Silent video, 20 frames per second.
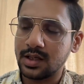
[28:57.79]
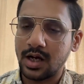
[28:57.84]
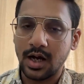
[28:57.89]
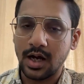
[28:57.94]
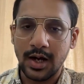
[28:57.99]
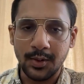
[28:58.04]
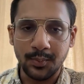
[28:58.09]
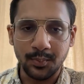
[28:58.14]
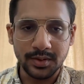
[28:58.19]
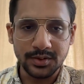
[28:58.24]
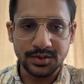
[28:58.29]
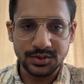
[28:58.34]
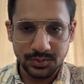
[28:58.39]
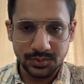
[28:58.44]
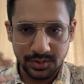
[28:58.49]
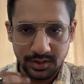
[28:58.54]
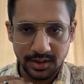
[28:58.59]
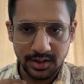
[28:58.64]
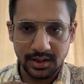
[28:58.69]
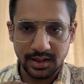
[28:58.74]
how much to
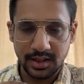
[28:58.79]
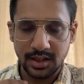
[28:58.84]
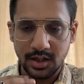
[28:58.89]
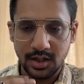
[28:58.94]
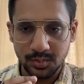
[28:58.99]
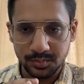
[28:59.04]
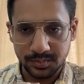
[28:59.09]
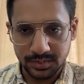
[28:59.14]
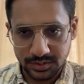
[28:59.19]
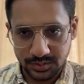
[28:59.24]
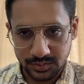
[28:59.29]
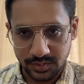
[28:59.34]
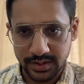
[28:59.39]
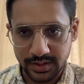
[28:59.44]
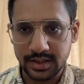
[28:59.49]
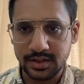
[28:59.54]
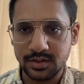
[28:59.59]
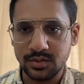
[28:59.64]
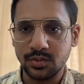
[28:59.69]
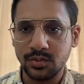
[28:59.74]
take and how much to
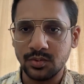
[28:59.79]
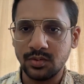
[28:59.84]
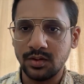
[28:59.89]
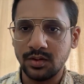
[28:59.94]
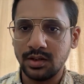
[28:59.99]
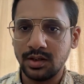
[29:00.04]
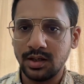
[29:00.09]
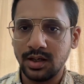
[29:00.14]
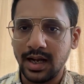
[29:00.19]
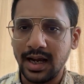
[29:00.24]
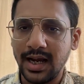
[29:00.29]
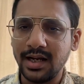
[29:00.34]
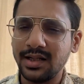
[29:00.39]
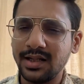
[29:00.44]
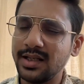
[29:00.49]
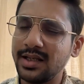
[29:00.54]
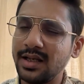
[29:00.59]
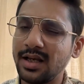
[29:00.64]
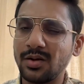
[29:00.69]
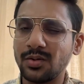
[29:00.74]
let go, and
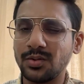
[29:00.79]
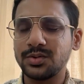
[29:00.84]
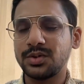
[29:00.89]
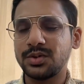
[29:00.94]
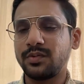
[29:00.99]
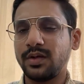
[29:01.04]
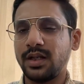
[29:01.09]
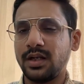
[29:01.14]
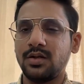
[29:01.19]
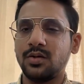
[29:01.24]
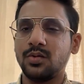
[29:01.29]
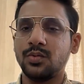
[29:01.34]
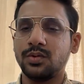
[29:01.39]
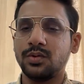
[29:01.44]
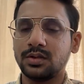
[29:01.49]
they are also very cool.